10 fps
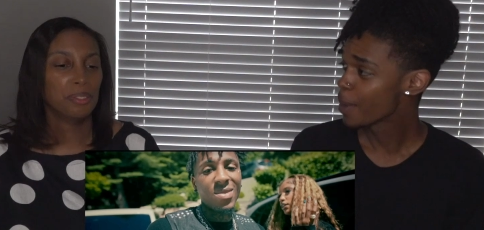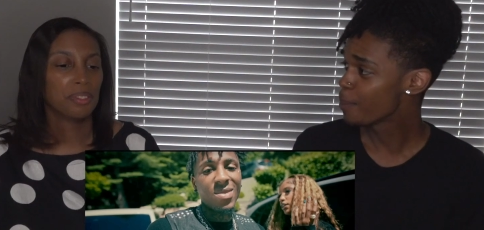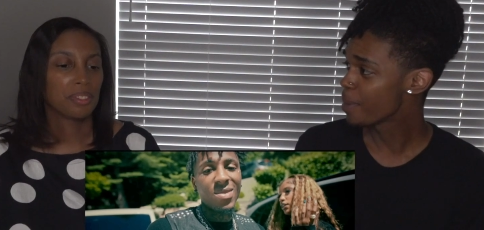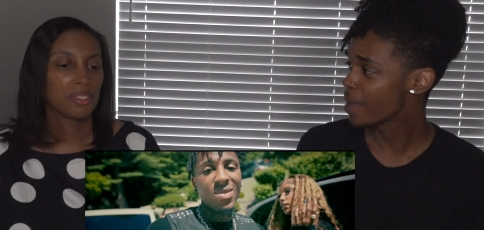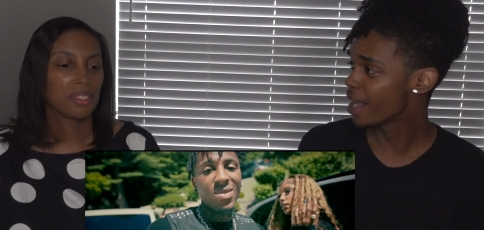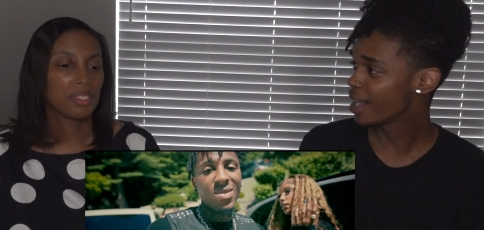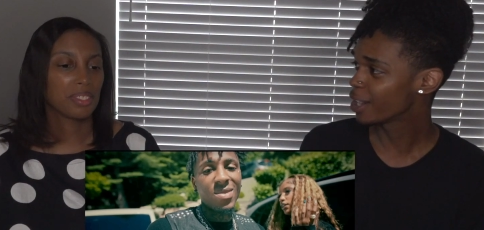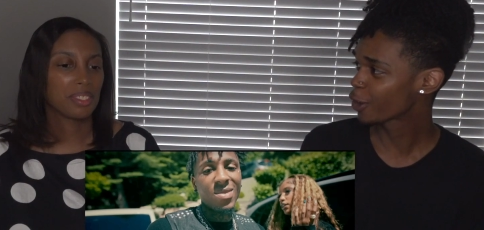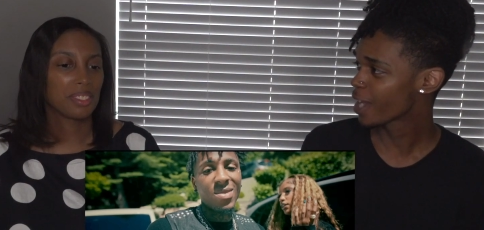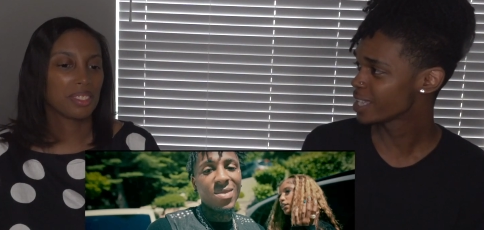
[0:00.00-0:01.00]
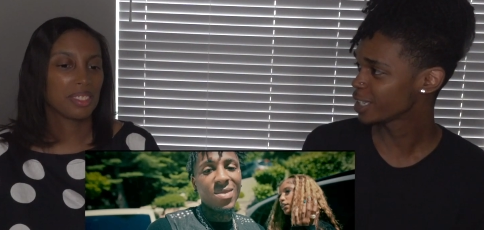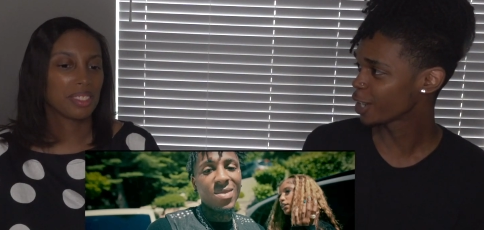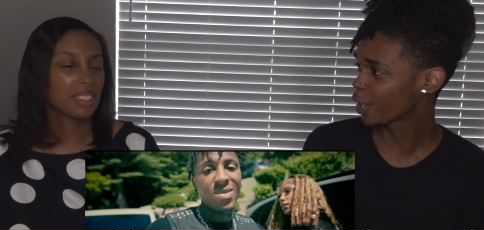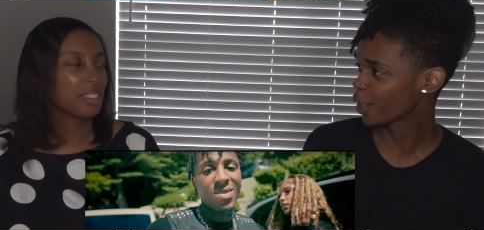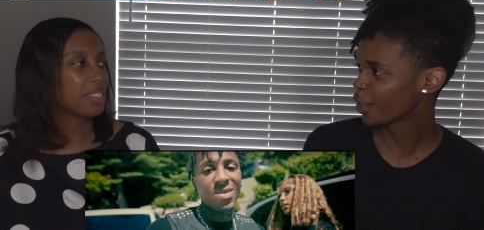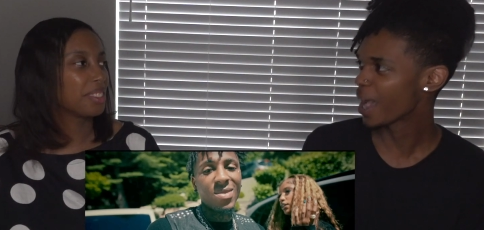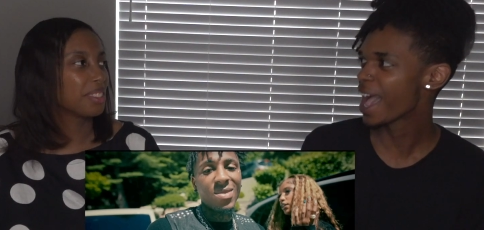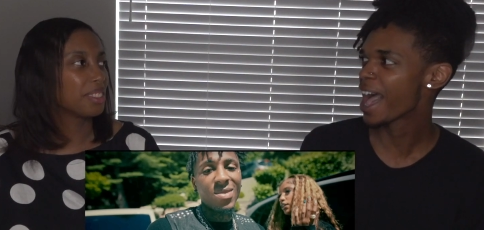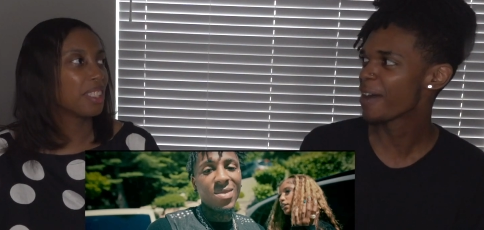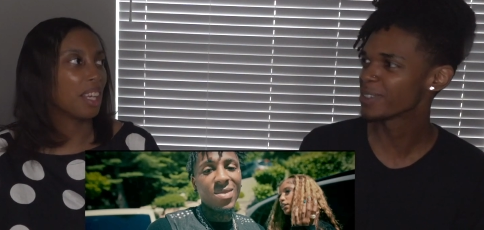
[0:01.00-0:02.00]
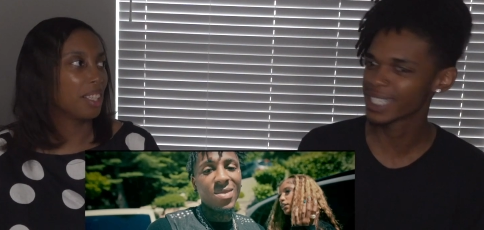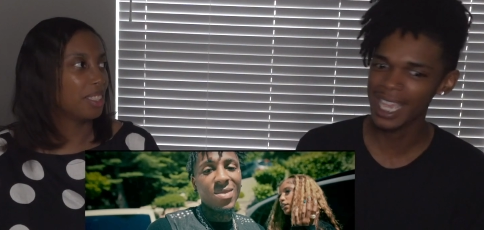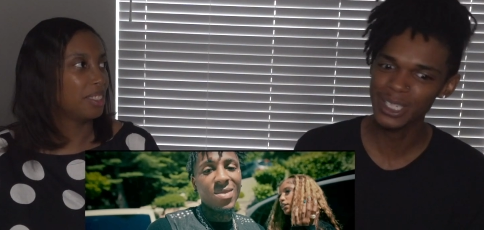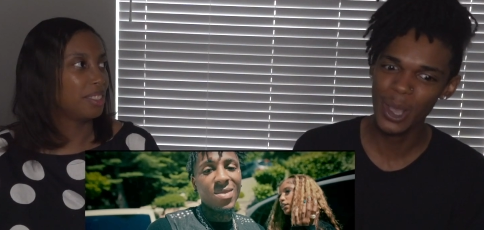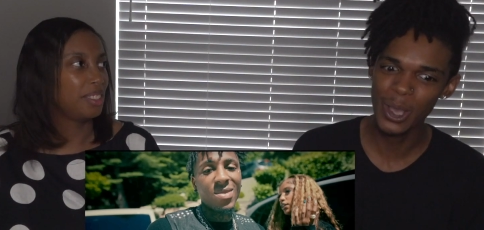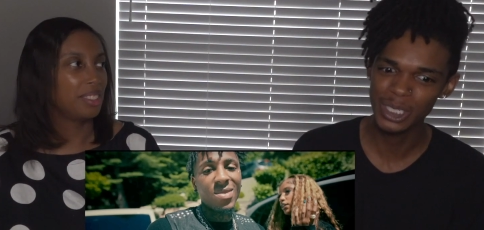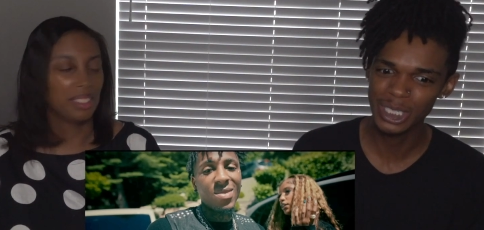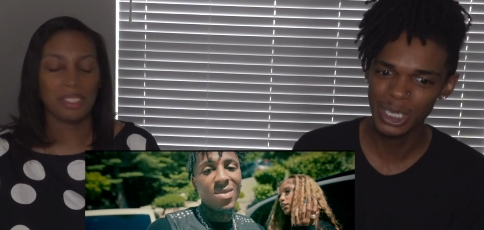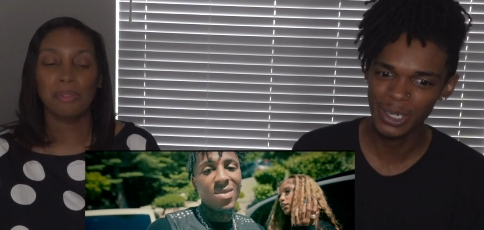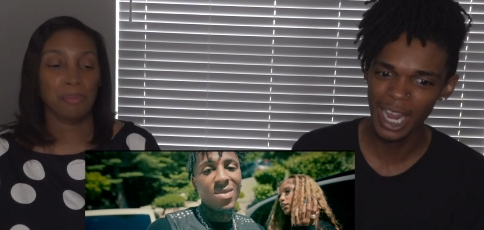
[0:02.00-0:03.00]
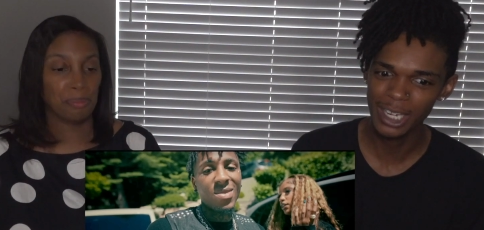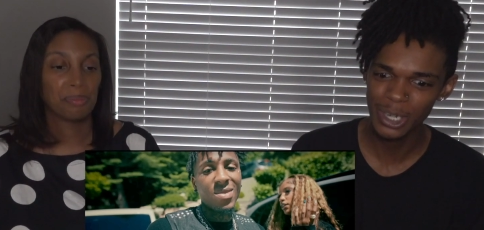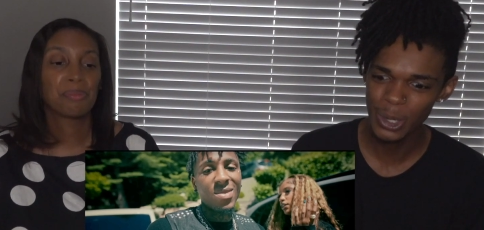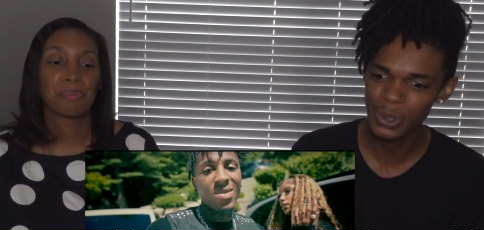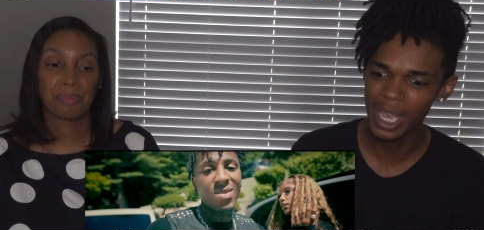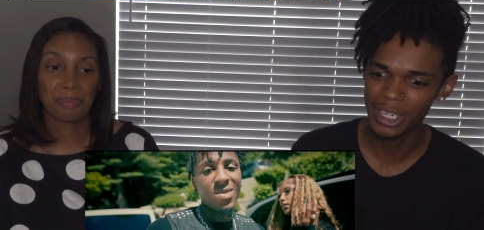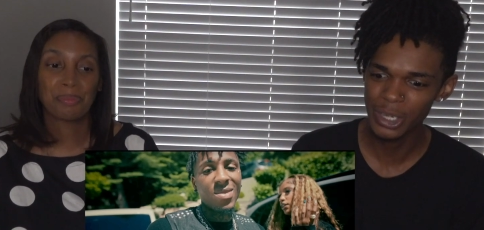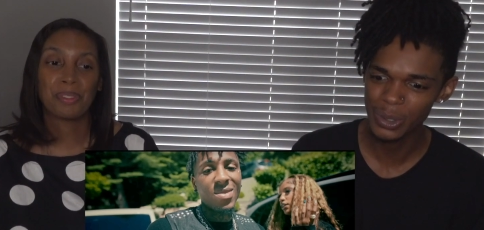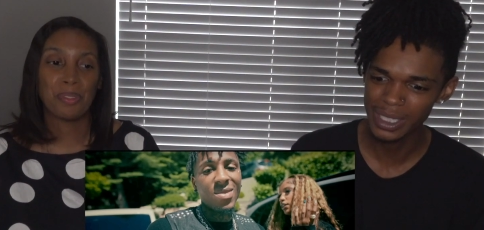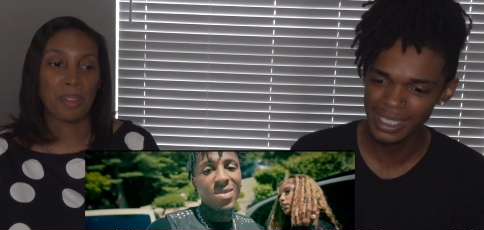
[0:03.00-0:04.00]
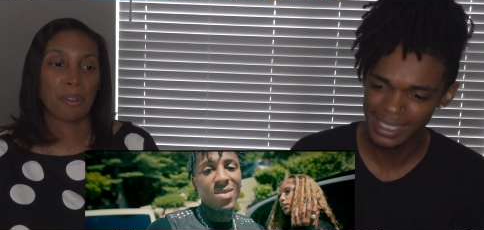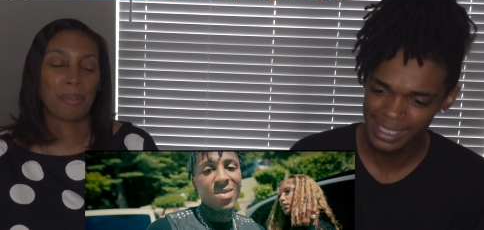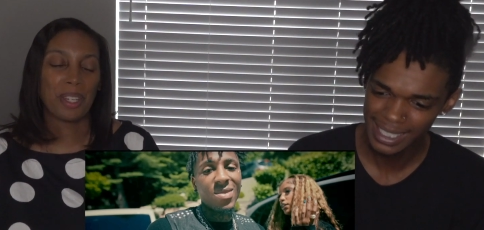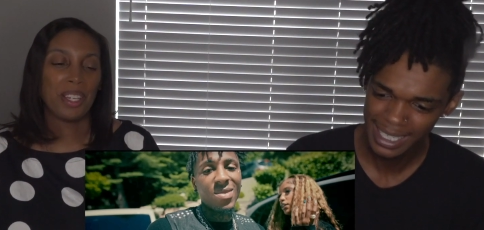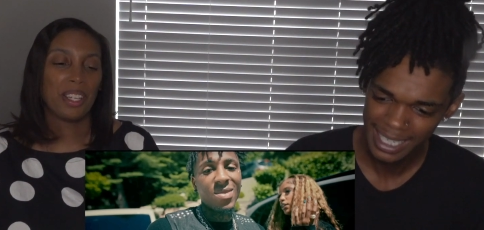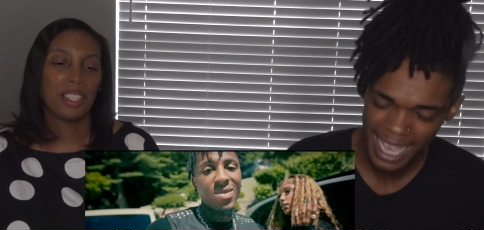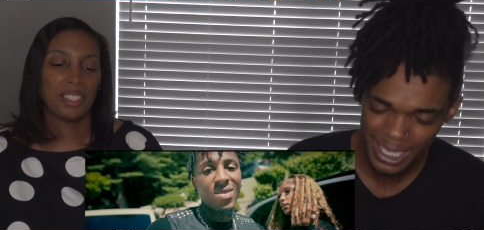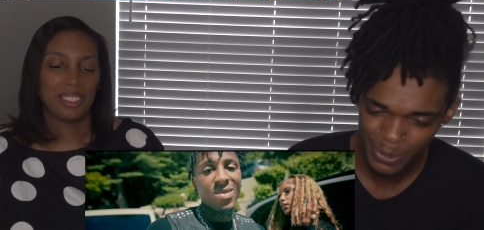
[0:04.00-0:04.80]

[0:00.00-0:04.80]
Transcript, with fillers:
Speaker 1: da uh, crazy girl. I, I was like, that's all she's here. I know. I know it no. is. That's